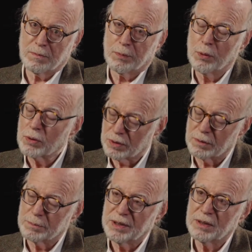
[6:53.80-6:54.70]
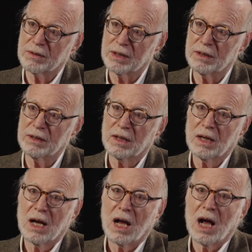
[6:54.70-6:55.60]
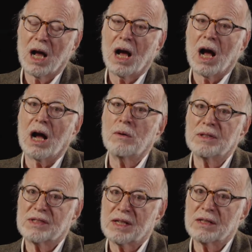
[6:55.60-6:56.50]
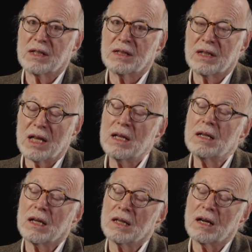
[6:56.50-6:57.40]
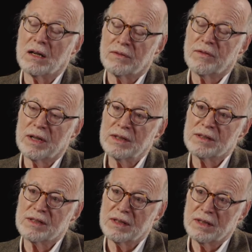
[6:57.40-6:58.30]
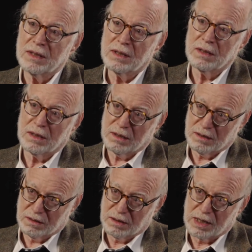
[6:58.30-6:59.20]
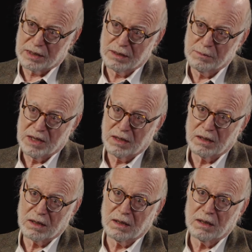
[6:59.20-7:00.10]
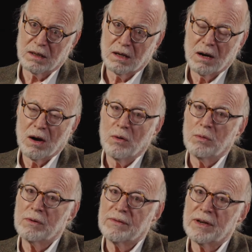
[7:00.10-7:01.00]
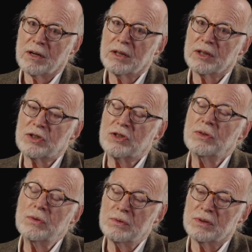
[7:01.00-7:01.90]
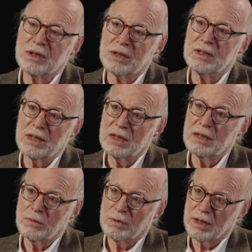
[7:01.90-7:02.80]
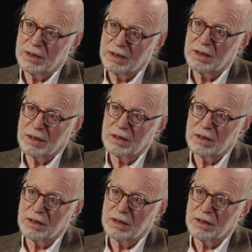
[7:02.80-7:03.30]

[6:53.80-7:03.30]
poorer period, I would say that they, like our friends in Latin America, were very attuned to dealing with